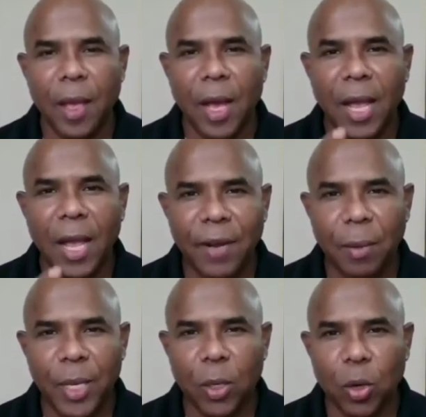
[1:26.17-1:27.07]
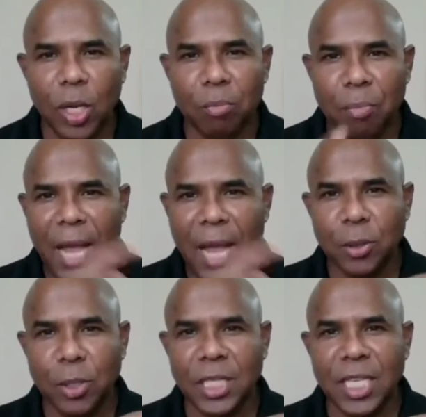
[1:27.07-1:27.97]
I will be going back
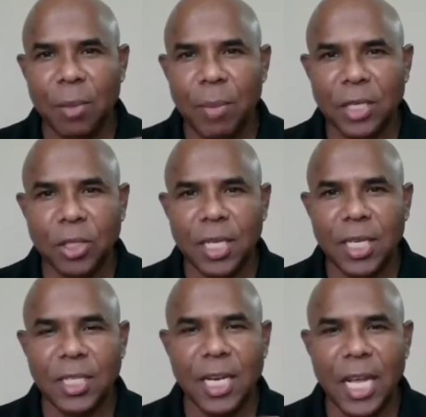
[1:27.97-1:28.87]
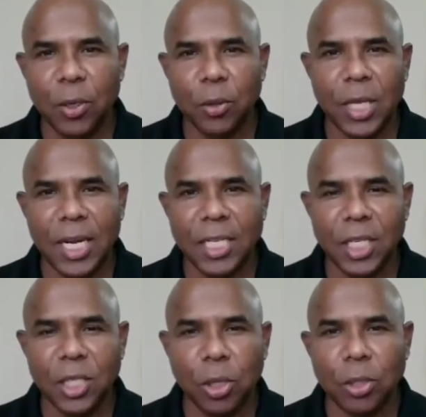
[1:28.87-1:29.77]
to this imaginary scenario that I
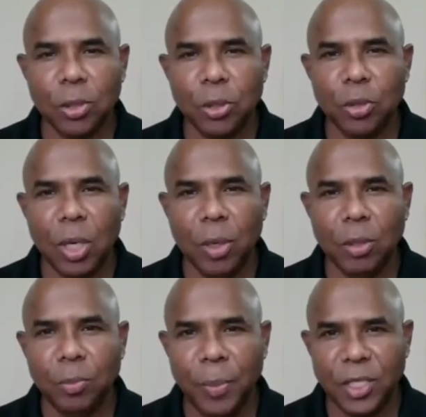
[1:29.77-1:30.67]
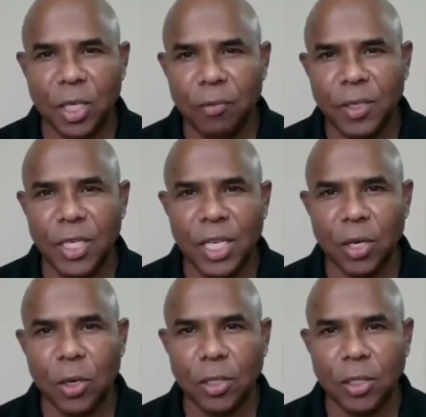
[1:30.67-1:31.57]
just talked to you about, patient visiting a
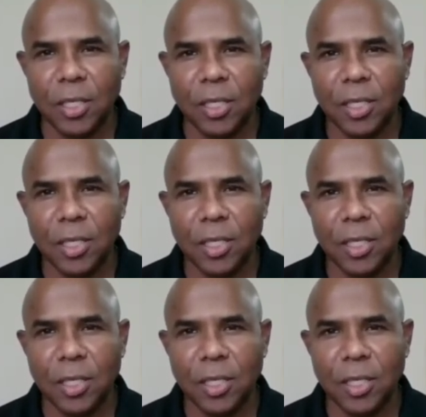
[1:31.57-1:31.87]
doctor.